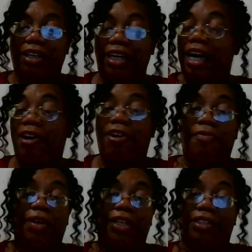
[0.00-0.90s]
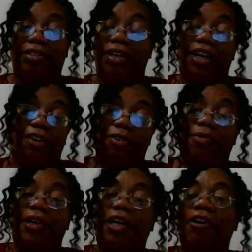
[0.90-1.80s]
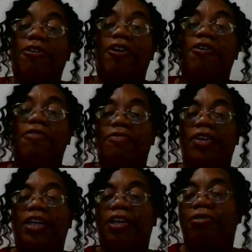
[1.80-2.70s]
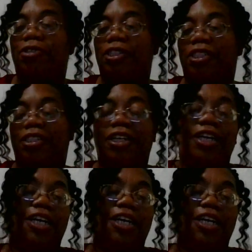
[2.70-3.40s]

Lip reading: If you want to hear the whole video, just